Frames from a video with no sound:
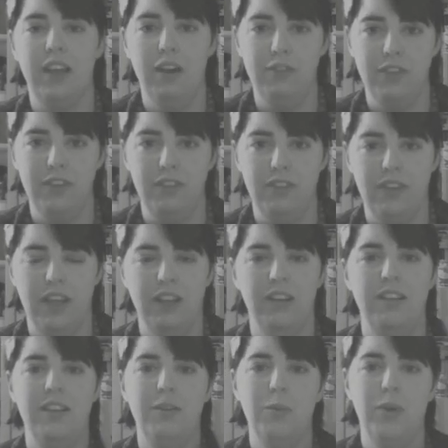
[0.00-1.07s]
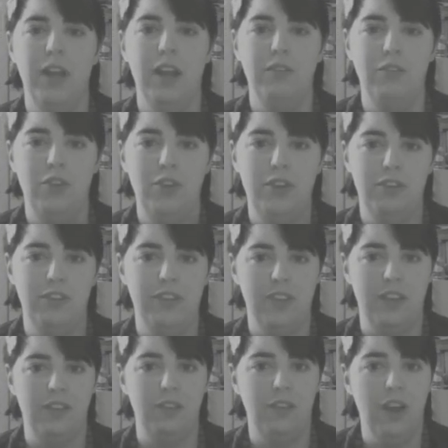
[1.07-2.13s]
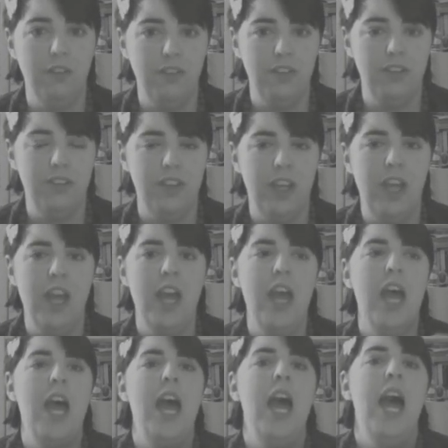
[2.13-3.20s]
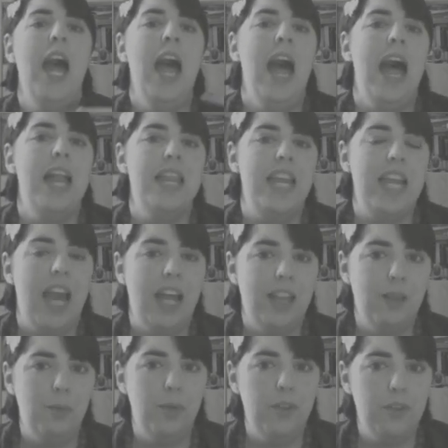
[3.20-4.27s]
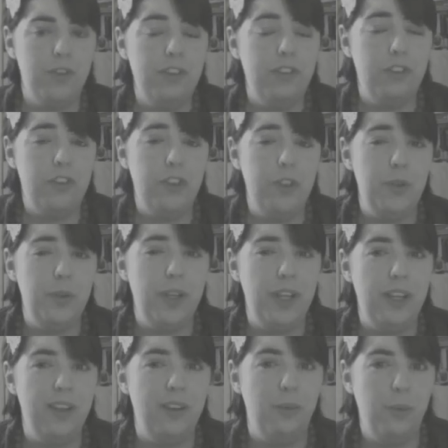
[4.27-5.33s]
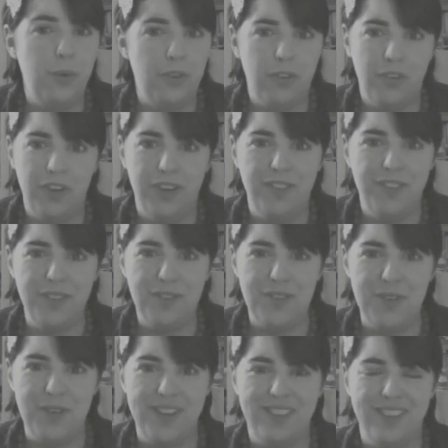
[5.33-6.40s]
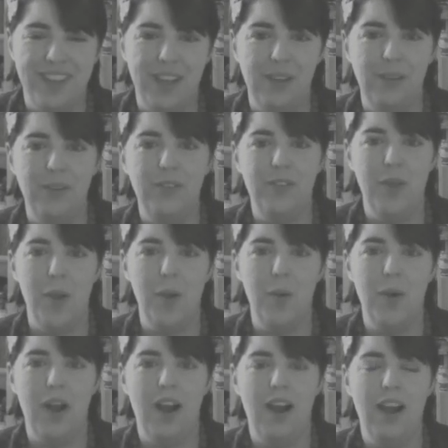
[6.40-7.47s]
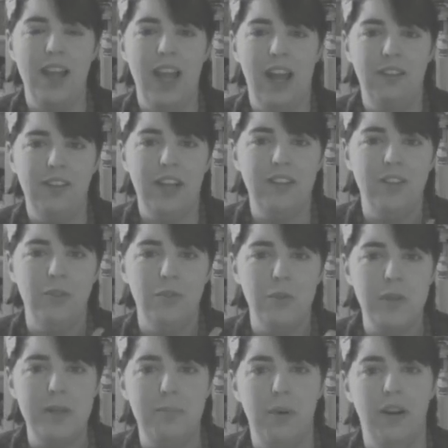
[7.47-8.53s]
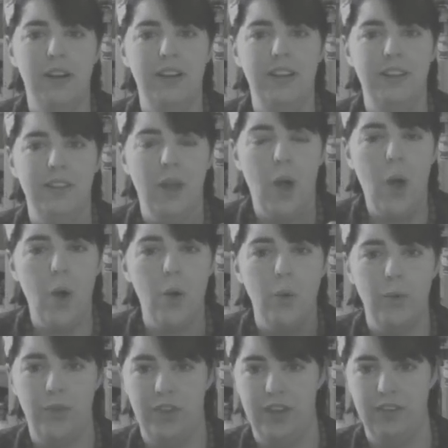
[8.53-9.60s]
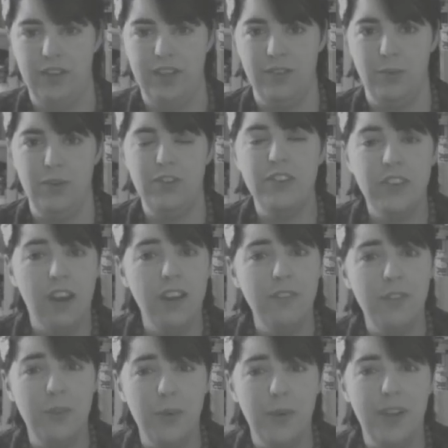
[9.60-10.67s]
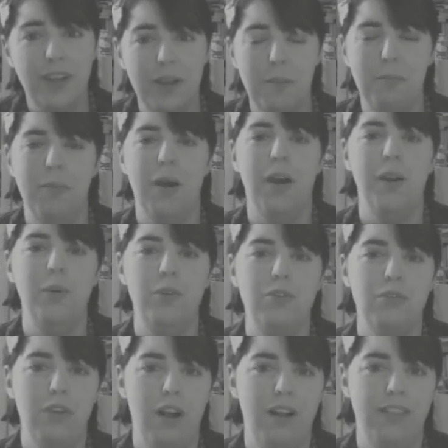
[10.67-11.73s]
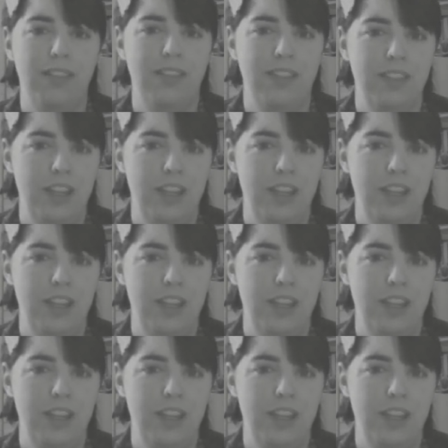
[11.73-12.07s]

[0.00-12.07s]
the covers, and I didn't want to have 2 different sets of covers. And they had them on 3 for 2 in Waterstones a few weeks ago, so I have had to rebuy the whole series, which is kind of annoying, but I would rather that